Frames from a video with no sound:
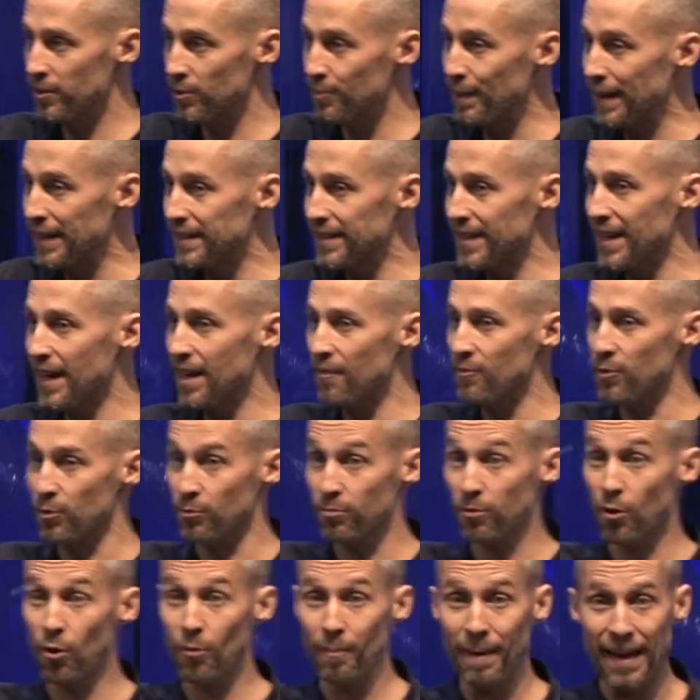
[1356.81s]
It's meant to have the
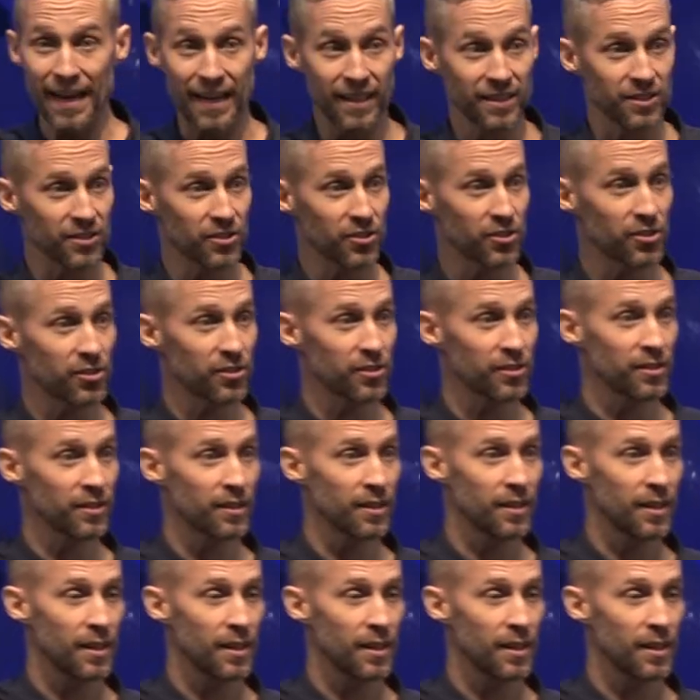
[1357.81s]
romance.